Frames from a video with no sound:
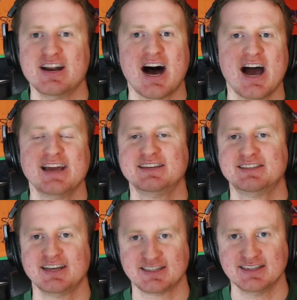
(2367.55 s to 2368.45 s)

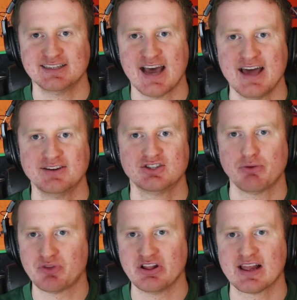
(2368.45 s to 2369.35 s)
6-10,
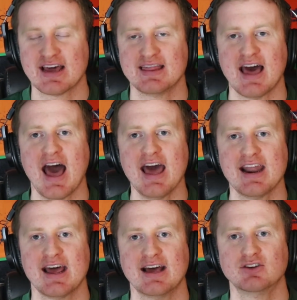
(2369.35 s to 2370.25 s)
something like
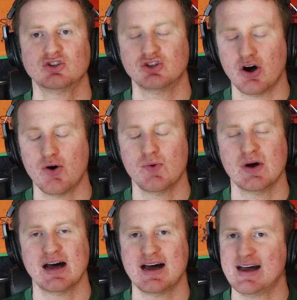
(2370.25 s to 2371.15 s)
that. So